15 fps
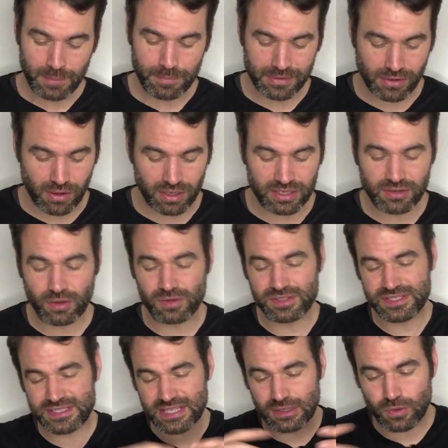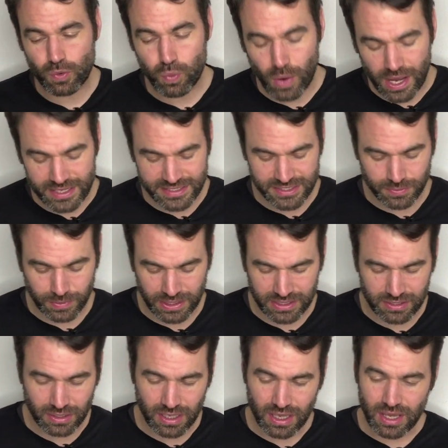but all in all still quite
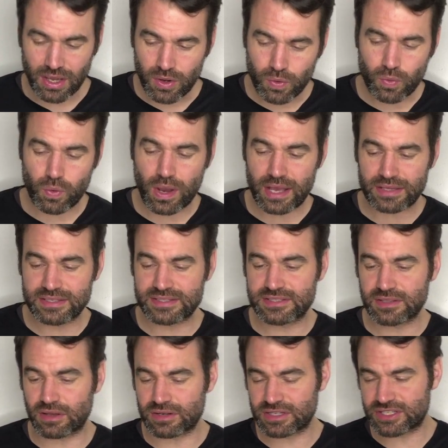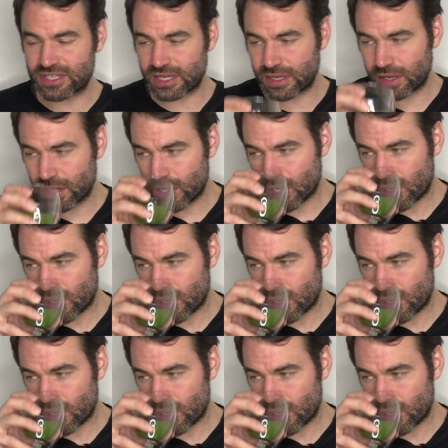sweet, quite astonishing